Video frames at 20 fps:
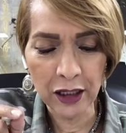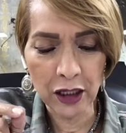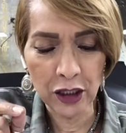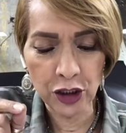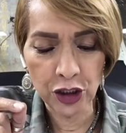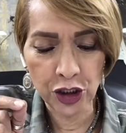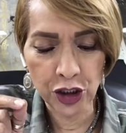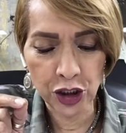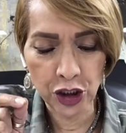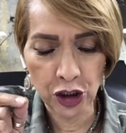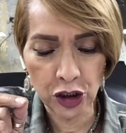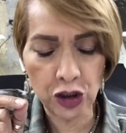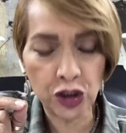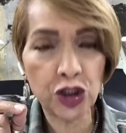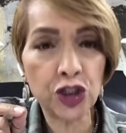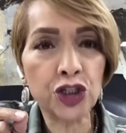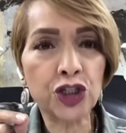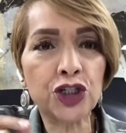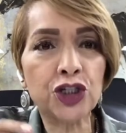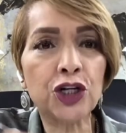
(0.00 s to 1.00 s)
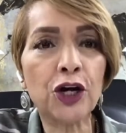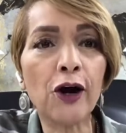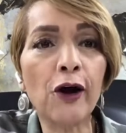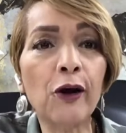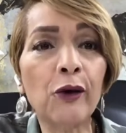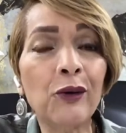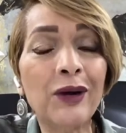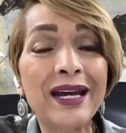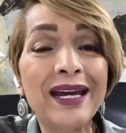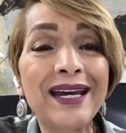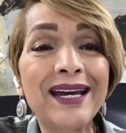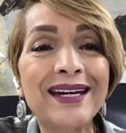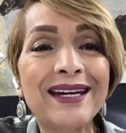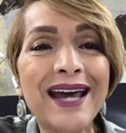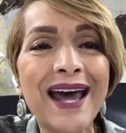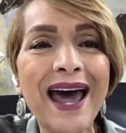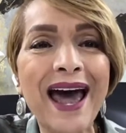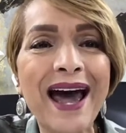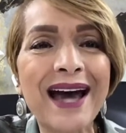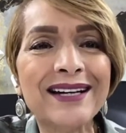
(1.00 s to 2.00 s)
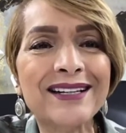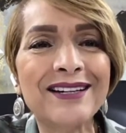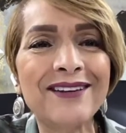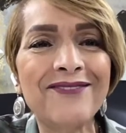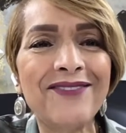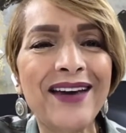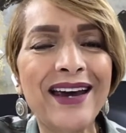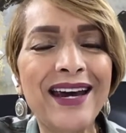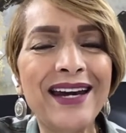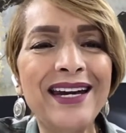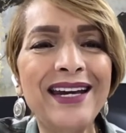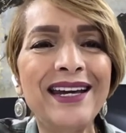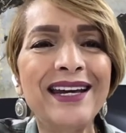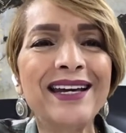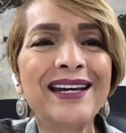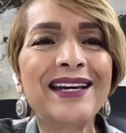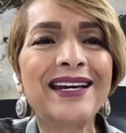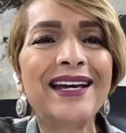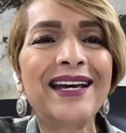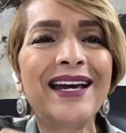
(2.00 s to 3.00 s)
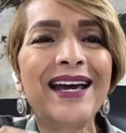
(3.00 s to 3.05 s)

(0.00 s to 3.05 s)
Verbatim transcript: stirring and activating